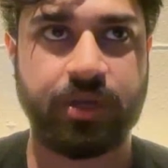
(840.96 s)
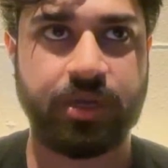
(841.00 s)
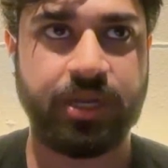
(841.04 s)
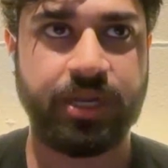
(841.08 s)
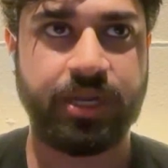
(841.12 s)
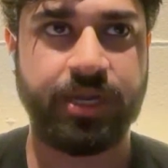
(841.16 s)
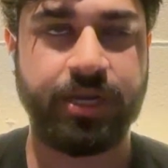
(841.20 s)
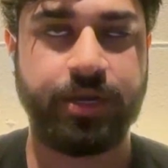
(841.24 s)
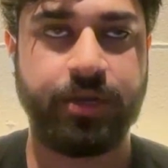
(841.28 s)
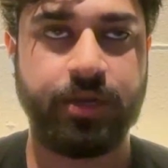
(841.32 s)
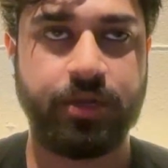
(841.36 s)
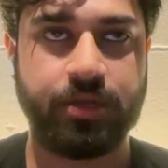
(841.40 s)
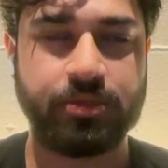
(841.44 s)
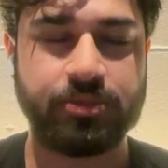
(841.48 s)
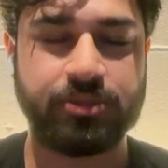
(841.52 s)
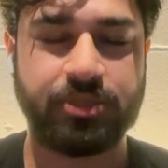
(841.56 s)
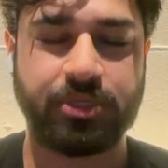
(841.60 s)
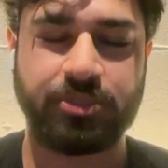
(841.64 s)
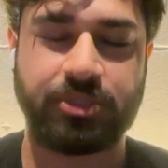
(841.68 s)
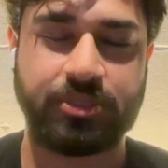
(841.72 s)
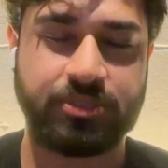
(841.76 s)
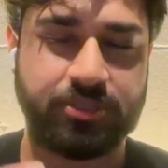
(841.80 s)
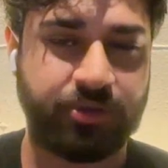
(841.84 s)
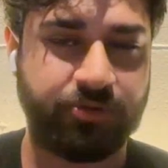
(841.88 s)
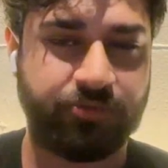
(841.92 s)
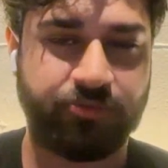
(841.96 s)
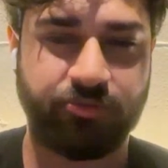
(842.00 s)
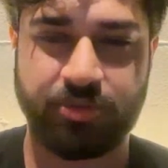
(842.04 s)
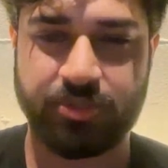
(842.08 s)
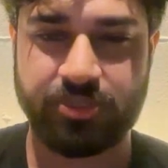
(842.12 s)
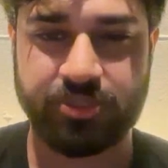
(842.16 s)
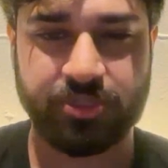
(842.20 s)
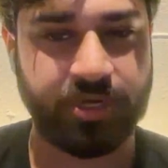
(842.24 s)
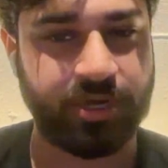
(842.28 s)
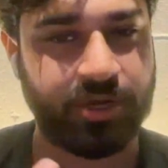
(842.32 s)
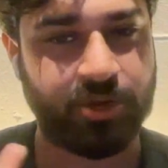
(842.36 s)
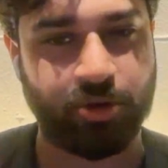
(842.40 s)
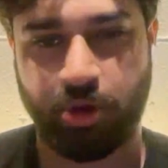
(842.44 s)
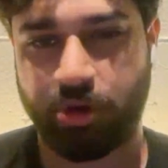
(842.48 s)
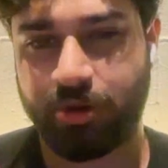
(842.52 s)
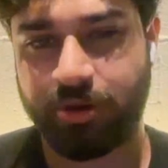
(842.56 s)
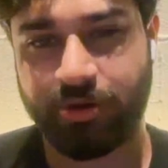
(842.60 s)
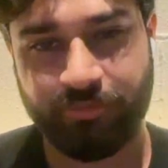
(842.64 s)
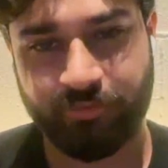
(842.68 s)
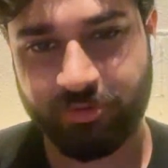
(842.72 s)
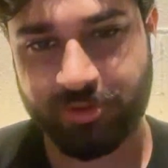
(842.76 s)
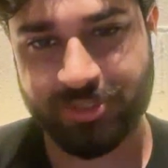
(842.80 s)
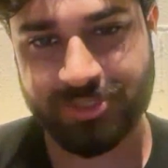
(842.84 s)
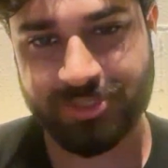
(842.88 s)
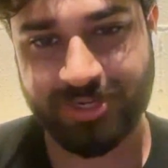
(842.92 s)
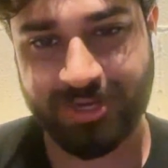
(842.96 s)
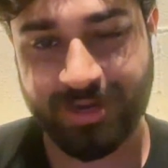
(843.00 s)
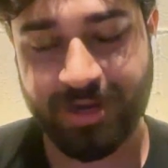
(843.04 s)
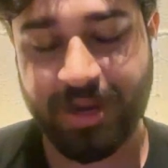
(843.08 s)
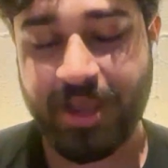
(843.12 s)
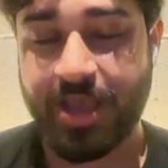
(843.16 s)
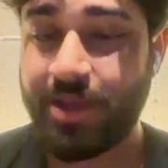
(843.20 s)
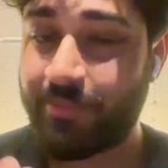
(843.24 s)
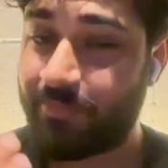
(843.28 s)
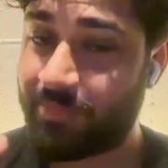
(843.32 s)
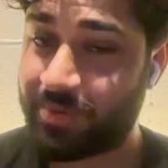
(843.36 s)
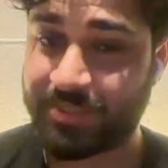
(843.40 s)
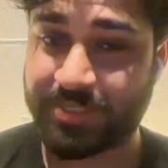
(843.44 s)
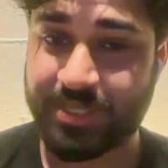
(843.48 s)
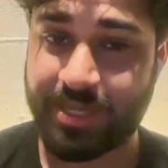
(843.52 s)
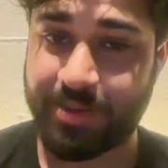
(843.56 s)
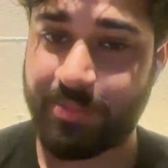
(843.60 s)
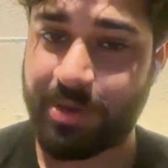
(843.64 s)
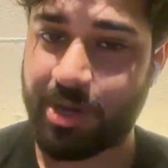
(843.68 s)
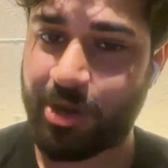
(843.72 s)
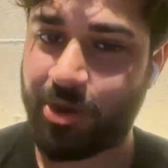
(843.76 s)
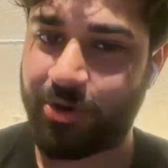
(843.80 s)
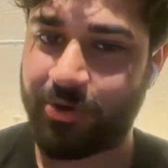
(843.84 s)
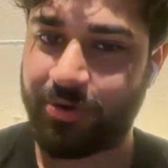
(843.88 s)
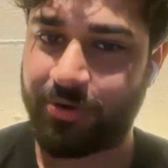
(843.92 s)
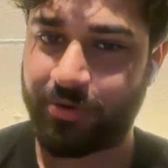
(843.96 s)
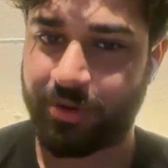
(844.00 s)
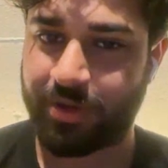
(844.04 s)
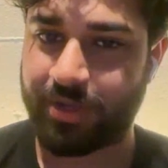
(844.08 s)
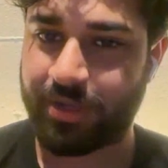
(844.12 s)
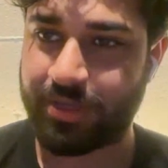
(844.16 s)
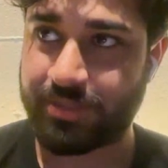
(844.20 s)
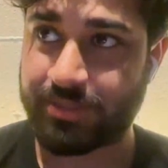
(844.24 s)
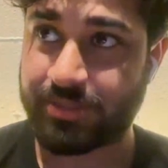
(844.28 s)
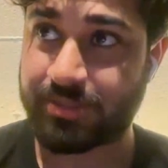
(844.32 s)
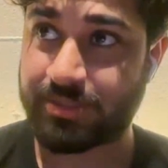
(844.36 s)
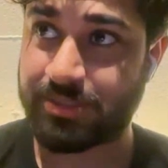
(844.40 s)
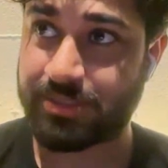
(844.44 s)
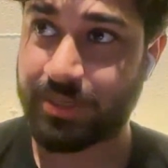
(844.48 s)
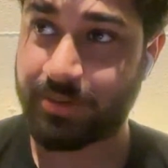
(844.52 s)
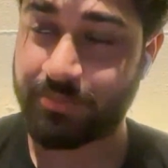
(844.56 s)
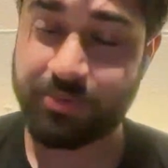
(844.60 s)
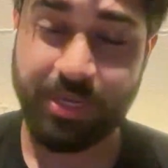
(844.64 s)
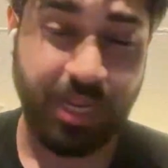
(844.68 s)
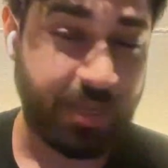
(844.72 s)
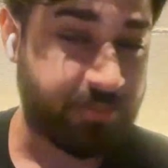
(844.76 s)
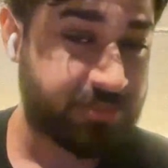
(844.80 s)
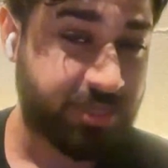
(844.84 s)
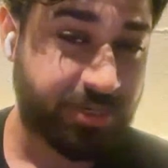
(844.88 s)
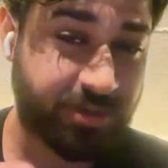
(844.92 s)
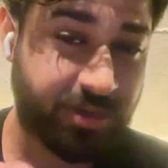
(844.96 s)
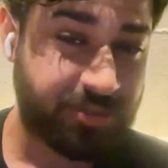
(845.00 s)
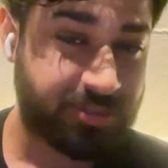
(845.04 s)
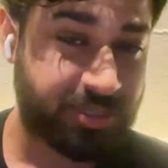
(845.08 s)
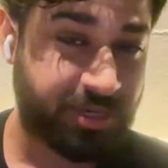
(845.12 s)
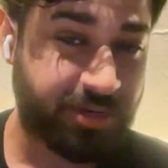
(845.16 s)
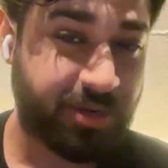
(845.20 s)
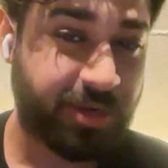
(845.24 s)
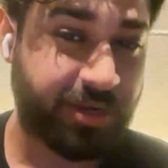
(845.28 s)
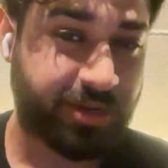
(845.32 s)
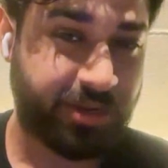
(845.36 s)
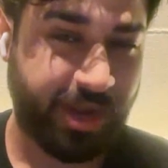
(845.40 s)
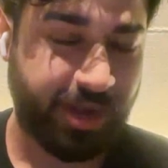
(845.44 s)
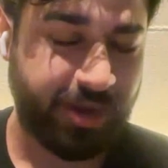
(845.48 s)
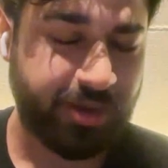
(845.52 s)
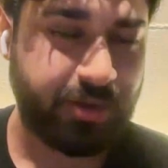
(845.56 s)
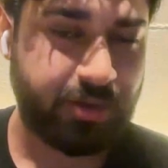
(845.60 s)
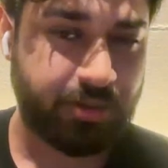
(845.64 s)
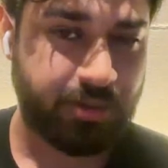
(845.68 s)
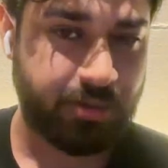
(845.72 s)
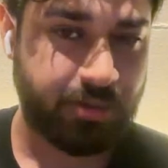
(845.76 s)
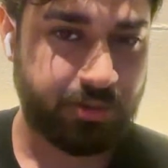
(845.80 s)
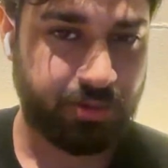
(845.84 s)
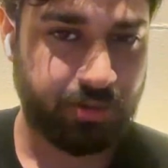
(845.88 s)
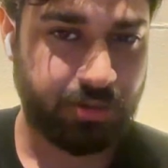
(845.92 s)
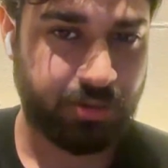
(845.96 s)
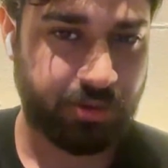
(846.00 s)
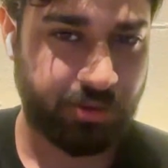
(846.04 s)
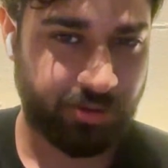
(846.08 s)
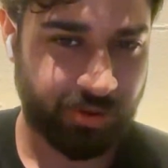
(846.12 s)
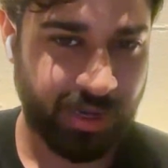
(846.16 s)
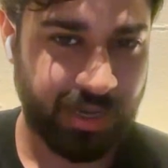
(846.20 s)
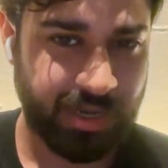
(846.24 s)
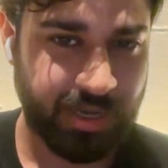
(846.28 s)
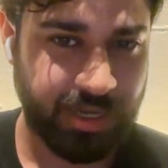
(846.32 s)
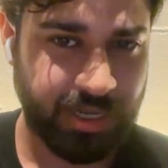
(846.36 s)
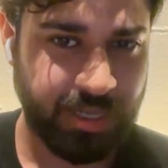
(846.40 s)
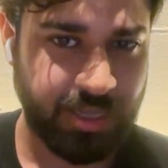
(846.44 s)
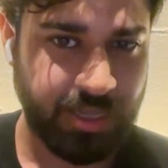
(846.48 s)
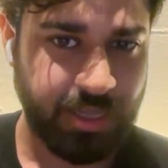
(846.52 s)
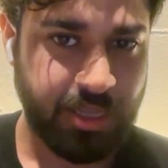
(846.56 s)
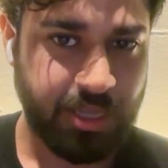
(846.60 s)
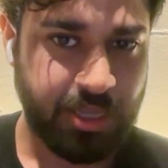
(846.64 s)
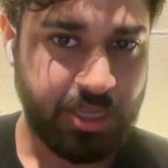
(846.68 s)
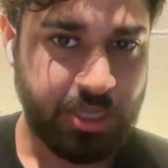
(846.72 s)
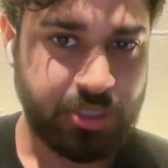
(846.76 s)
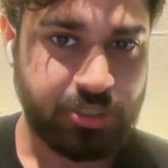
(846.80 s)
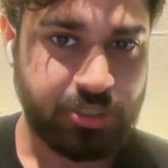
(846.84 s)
Smart Lead, such as interested, not interested, but sometimes it doesn't detect correctly.